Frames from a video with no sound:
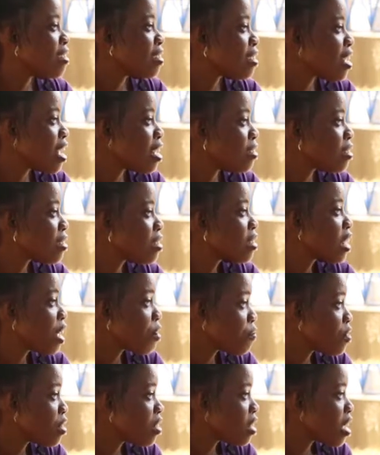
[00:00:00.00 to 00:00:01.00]
as
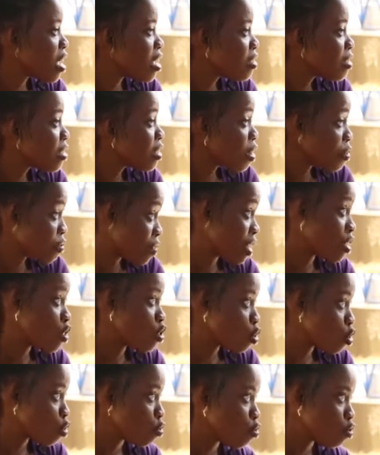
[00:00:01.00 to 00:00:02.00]

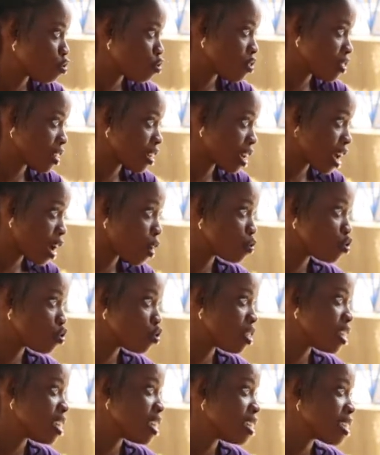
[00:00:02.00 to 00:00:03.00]
servant of the
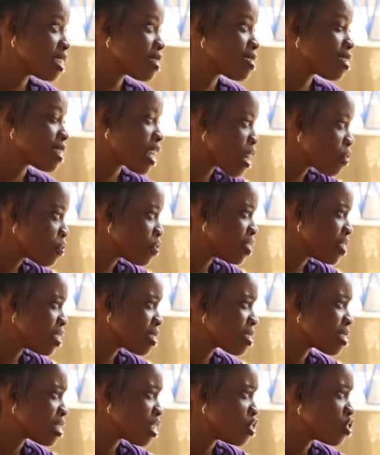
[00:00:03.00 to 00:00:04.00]
country, he served
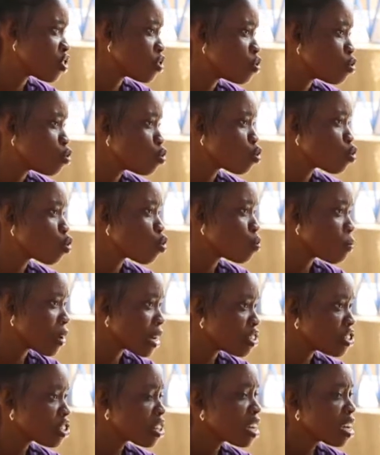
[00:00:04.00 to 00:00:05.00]
this nation so
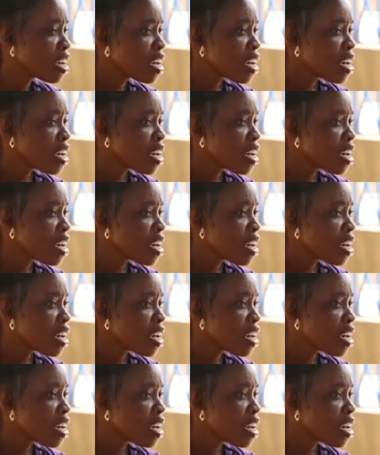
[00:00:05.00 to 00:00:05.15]
much.